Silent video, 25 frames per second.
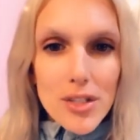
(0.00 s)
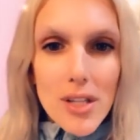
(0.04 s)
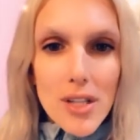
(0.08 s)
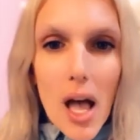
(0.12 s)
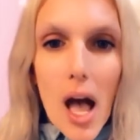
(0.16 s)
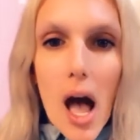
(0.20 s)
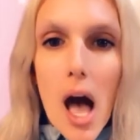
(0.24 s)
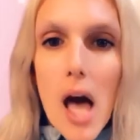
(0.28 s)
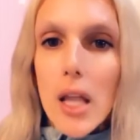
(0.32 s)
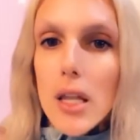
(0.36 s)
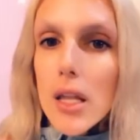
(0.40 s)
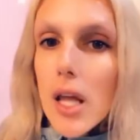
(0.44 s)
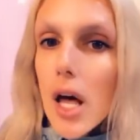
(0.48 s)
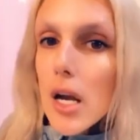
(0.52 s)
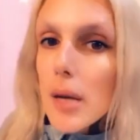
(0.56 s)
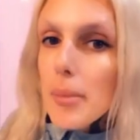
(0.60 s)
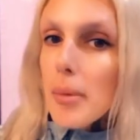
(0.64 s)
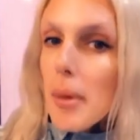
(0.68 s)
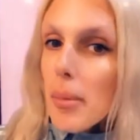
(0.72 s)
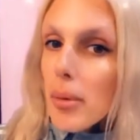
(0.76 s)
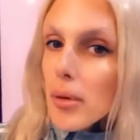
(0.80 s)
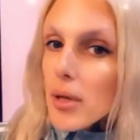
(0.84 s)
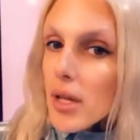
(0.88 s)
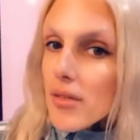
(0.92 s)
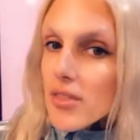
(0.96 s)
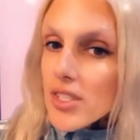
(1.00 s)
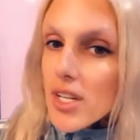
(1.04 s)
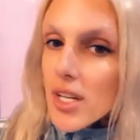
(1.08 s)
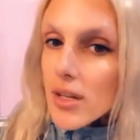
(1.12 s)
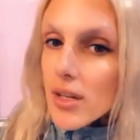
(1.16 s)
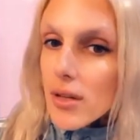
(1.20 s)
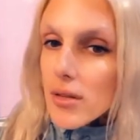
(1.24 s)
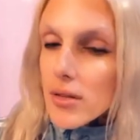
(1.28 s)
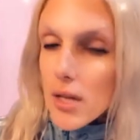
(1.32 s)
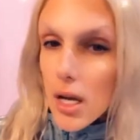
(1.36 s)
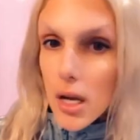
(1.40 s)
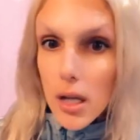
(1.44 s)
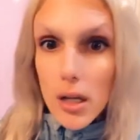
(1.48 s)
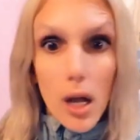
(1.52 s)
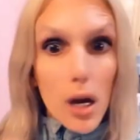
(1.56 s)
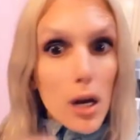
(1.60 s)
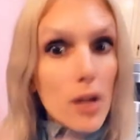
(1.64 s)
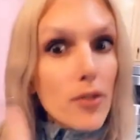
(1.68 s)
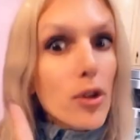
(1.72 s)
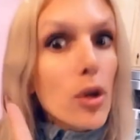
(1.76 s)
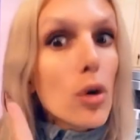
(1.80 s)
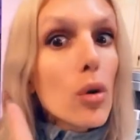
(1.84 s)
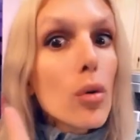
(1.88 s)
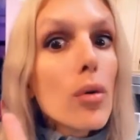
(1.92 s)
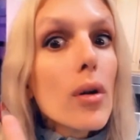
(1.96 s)
A lot of people love stickers, and a lot of
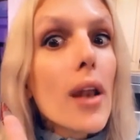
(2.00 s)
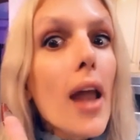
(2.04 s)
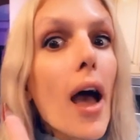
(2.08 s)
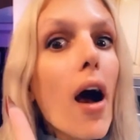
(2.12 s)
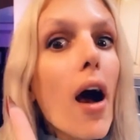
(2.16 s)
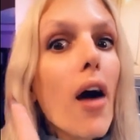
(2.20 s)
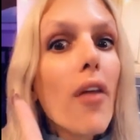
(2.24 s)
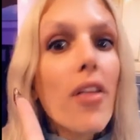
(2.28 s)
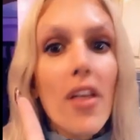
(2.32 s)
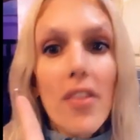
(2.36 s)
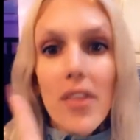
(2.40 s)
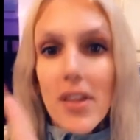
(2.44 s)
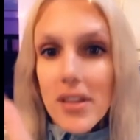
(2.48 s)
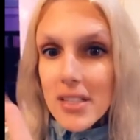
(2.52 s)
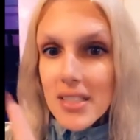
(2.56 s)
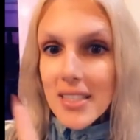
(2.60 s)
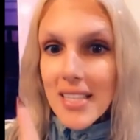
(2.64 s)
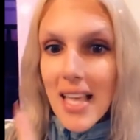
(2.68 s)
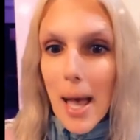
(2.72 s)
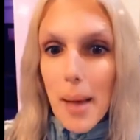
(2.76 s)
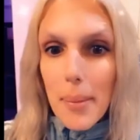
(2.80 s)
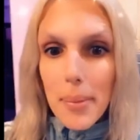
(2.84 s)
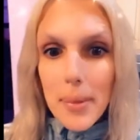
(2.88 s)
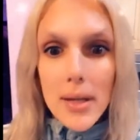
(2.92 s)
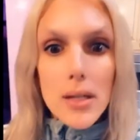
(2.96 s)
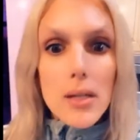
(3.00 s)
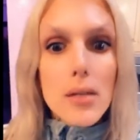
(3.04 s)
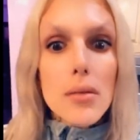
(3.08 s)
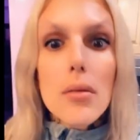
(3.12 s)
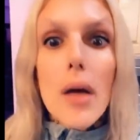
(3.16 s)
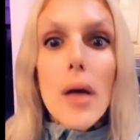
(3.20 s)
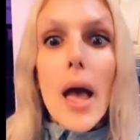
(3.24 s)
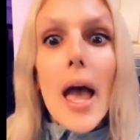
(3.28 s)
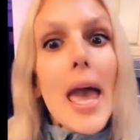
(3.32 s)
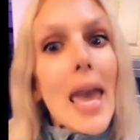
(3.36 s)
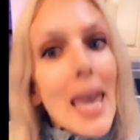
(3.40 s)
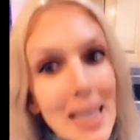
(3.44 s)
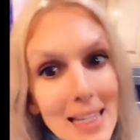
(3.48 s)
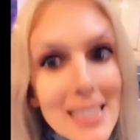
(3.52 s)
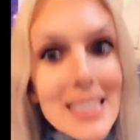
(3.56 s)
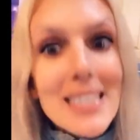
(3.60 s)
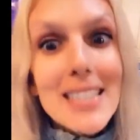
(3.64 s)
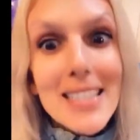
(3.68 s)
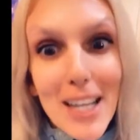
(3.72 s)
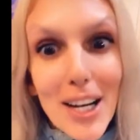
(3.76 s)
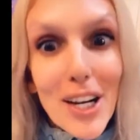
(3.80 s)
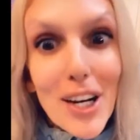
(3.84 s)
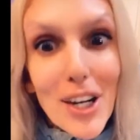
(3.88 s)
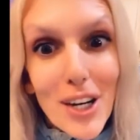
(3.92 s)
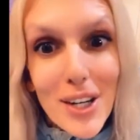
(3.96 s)
you, now that this has happened, hate
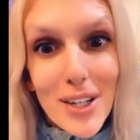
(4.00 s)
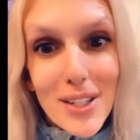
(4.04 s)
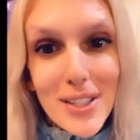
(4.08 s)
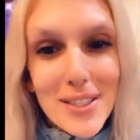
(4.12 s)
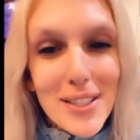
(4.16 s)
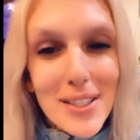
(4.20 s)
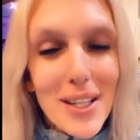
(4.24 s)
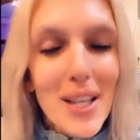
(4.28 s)
stickers.